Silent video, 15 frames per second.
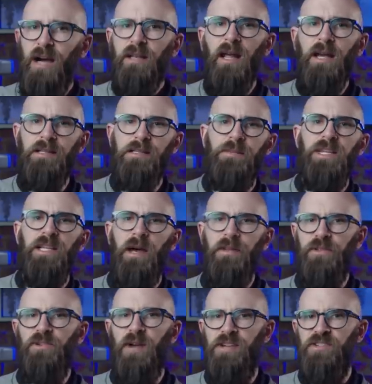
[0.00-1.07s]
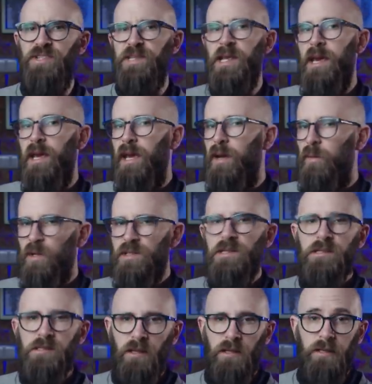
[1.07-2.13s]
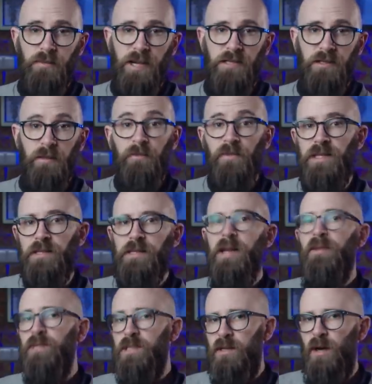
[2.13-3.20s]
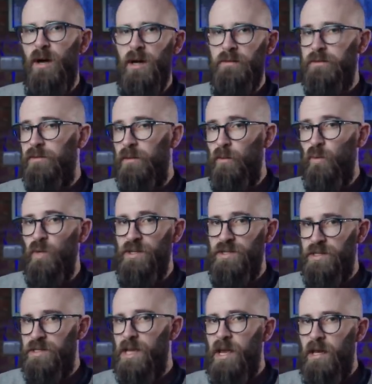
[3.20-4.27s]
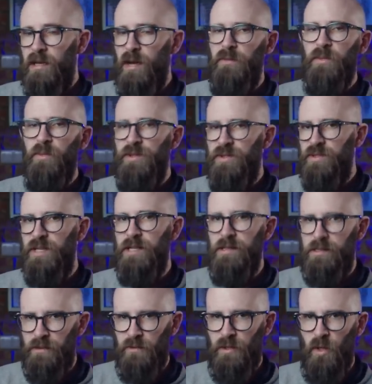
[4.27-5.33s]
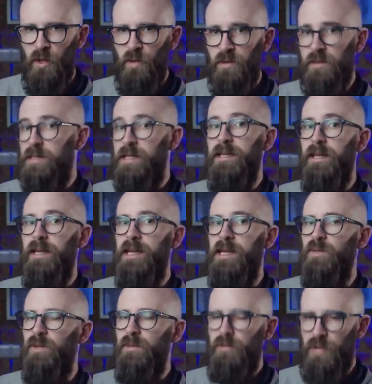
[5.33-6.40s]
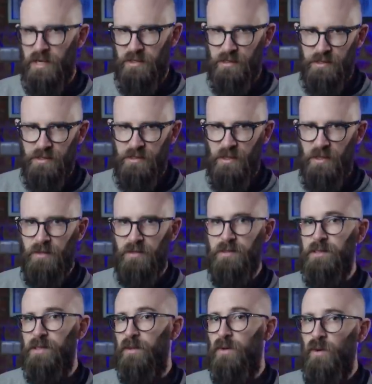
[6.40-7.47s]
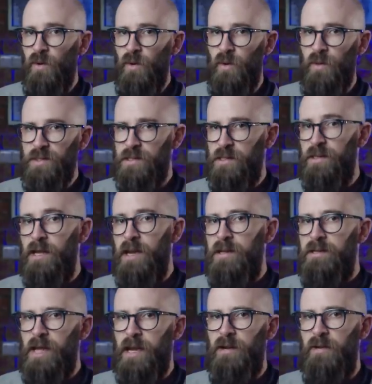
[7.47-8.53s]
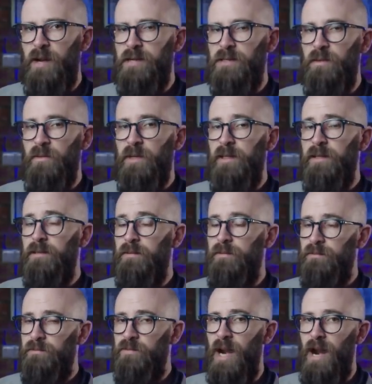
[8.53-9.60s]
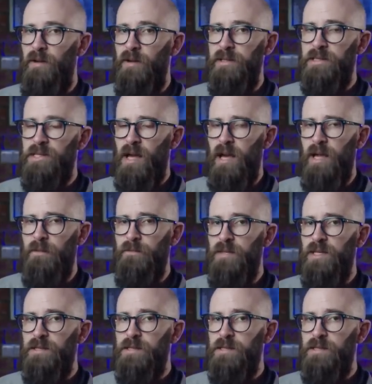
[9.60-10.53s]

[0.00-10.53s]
Unlike some of the other treasures, it wasn't solid metal. Instead, it was carved from wood and covered with sheets of gold inlaid with precious stones and quartz and decorated with, rare at the time,